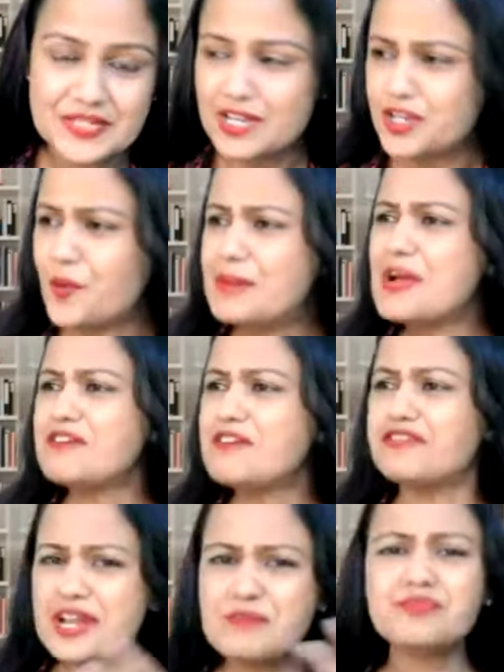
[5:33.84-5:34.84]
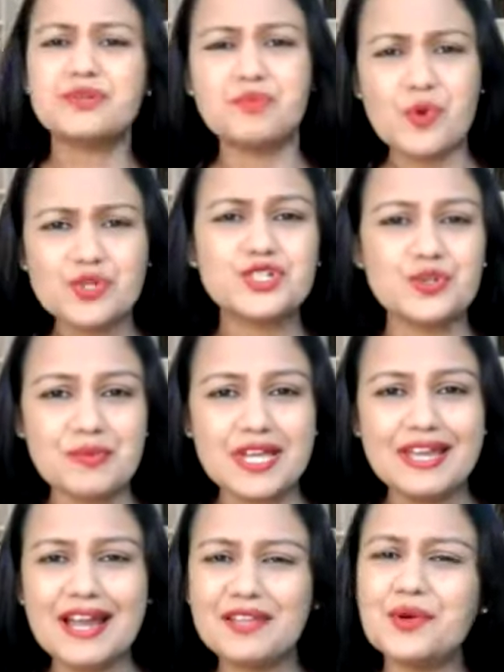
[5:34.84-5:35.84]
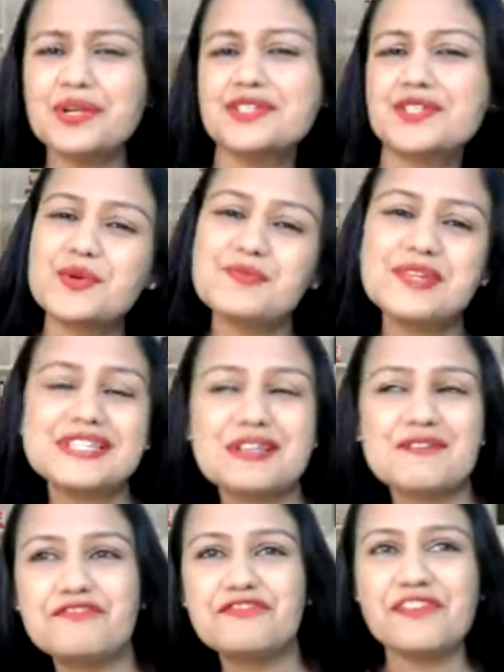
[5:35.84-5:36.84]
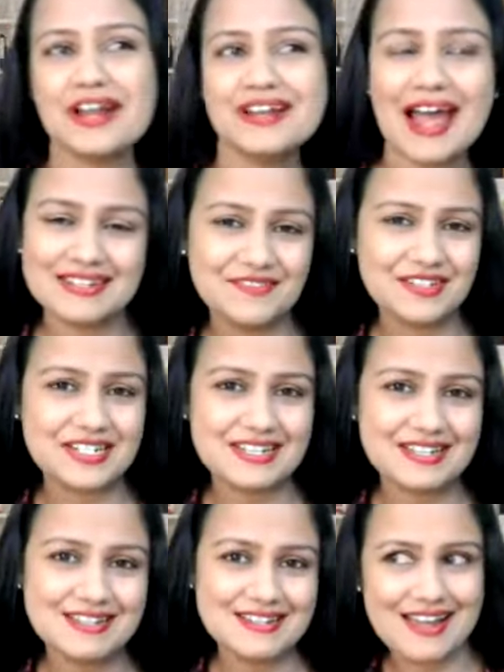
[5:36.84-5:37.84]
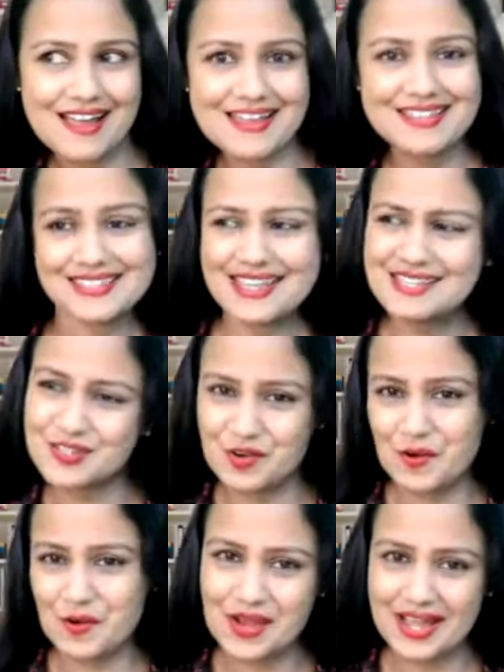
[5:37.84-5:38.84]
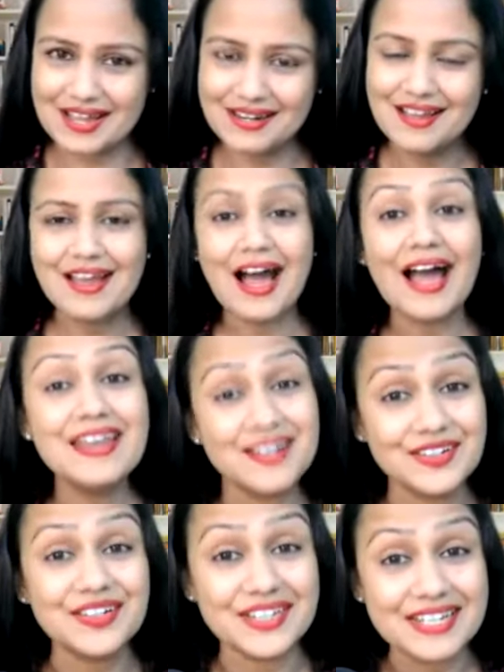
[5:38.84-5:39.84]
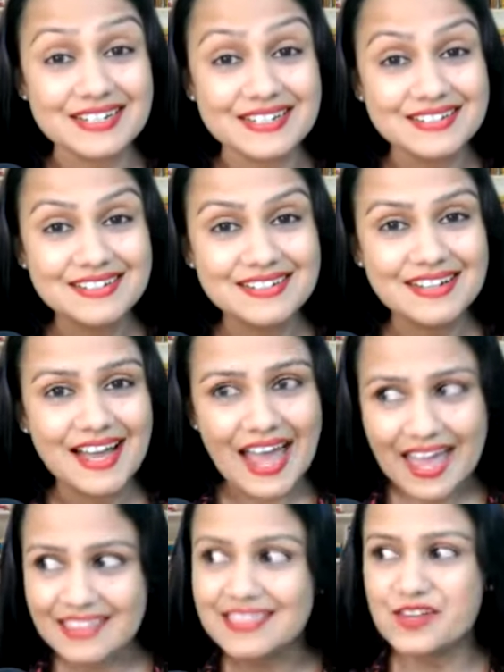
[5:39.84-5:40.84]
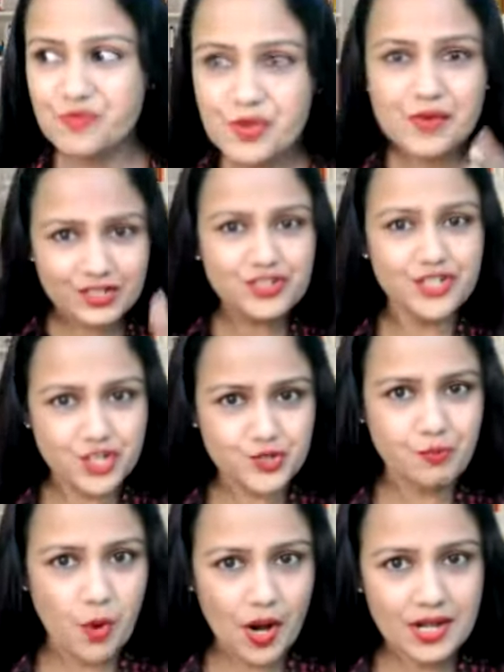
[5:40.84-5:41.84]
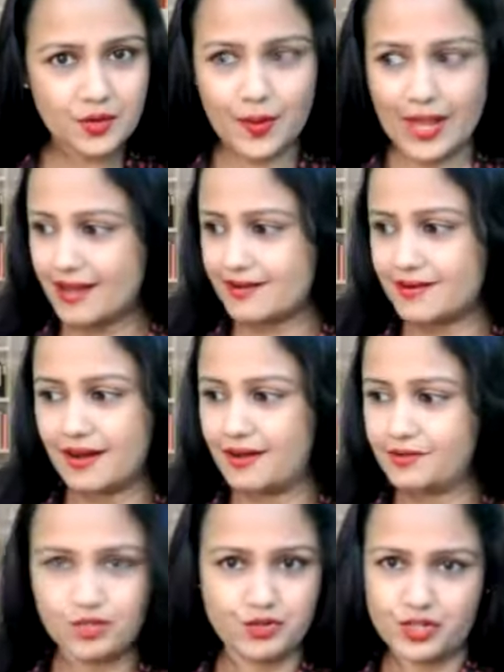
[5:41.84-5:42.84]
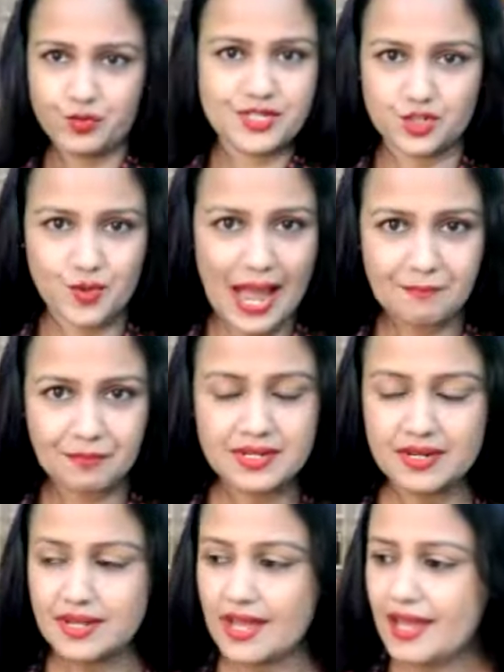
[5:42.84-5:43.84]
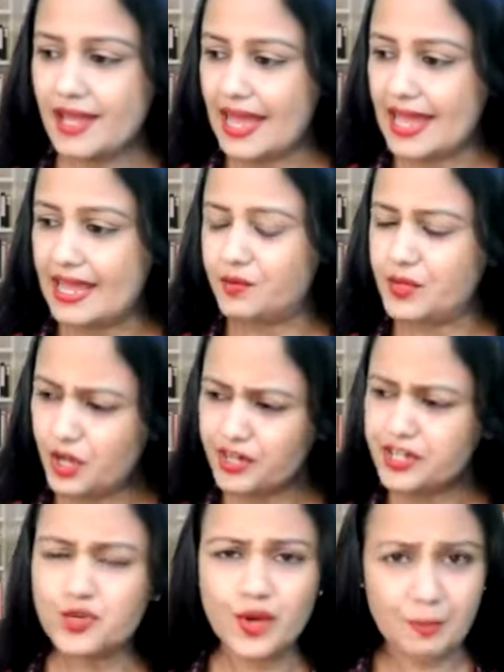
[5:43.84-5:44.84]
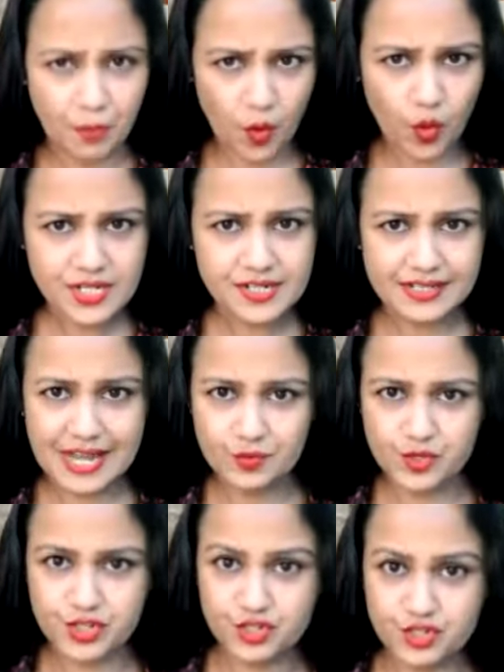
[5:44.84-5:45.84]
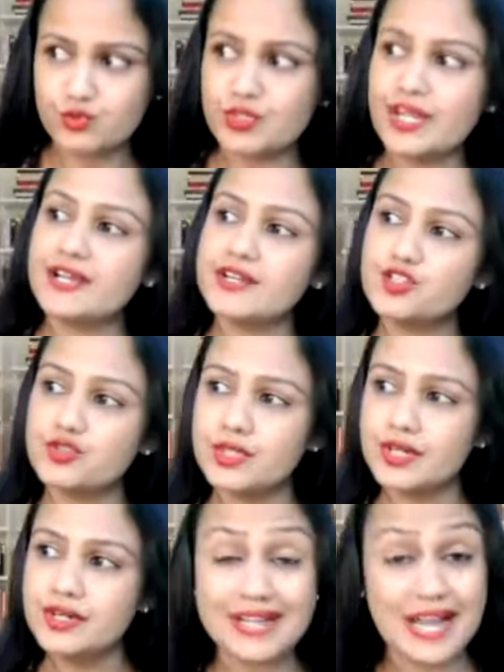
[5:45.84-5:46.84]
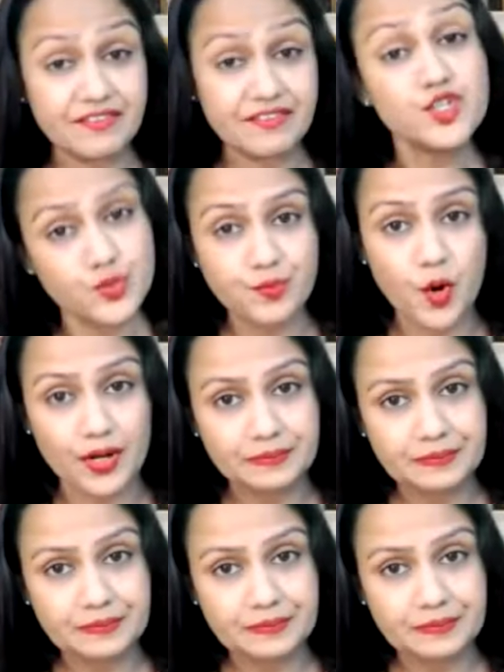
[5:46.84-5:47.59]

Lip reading: Now, when my friend proposed to me, I thought it's going to be some fun activity, nice, let's go ahead. I agreed. And then we went to the spot where, it was to happen. And we got into a boat that was to take us to the diving spot.